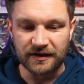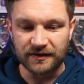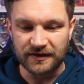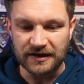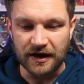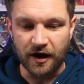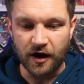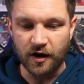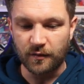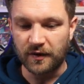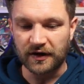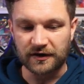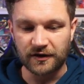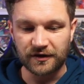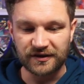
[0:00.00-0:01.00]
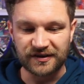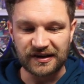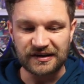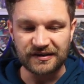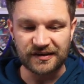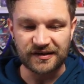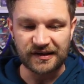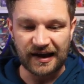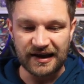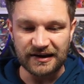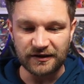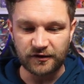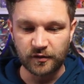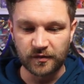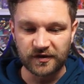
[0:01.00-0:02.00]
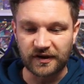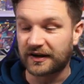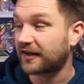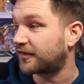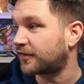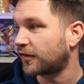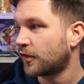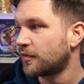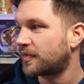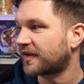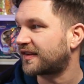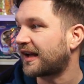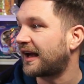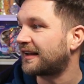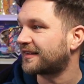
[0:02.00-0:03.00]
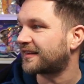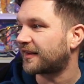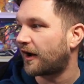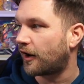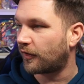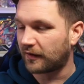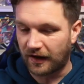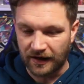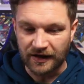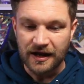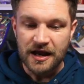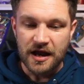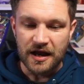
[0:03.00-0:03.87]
The artwork looks insane. It's almost like a Super Saiyan style, like